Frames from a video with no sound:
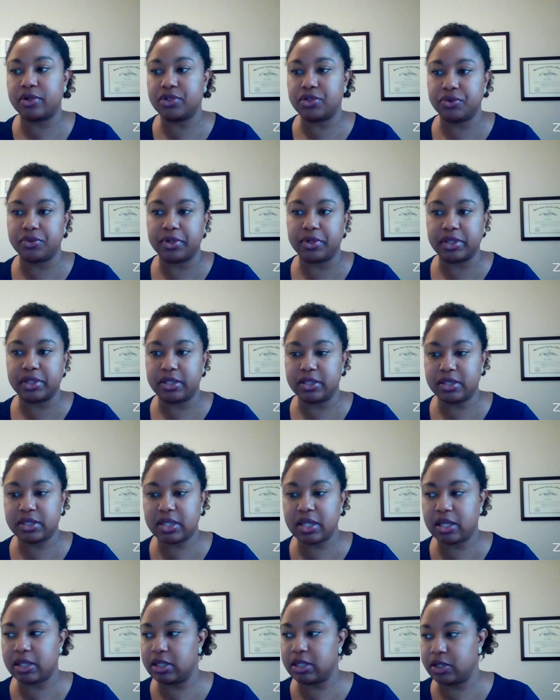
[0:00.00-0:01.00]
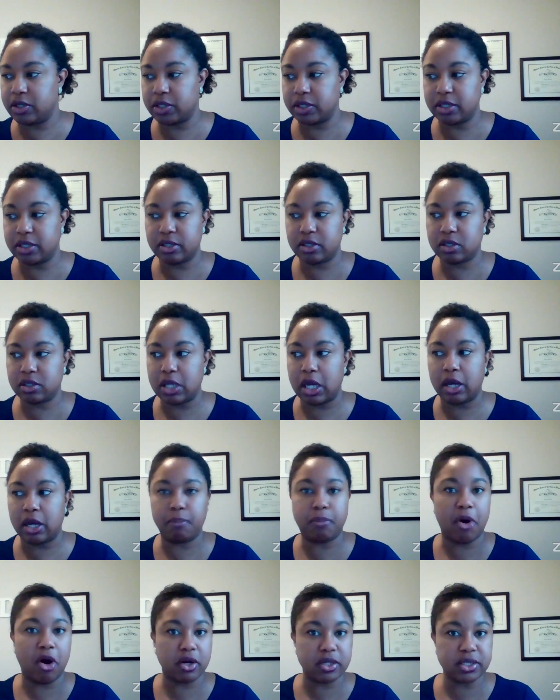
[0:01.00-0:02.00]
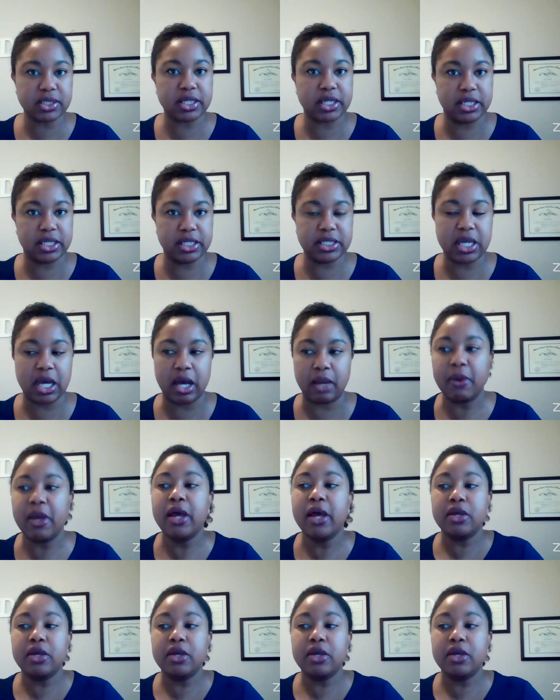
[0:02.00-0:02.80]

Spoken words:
during this bar study time.